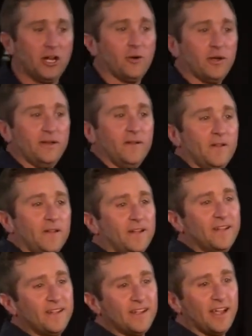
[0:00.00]
you know, and
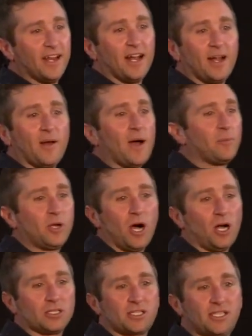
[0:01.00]
And I'm
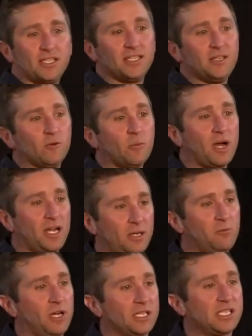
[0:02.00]
constantly
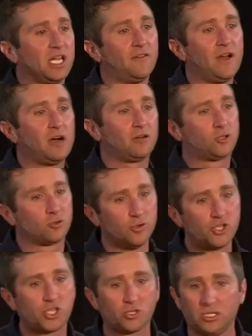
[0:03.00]
reminding myself how
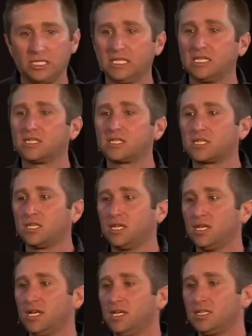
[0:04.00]
crucial it is
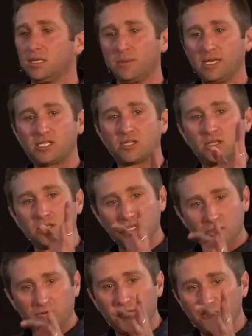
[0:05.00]
to make sure
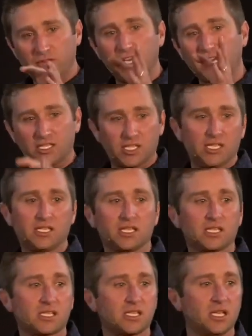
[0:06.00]
you've got
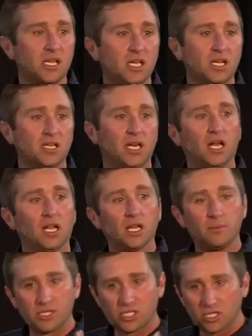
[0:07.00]
Jesus. Now
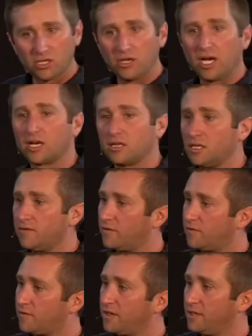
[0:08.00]
let me show you how to live in
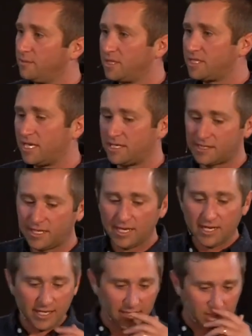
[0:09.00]
freedom. It says
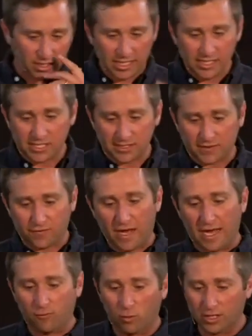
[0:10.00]
in Galatians
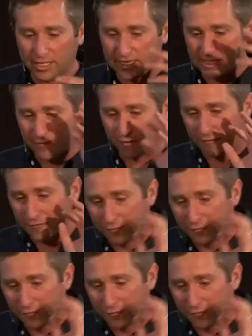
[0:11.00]
5:1, it is for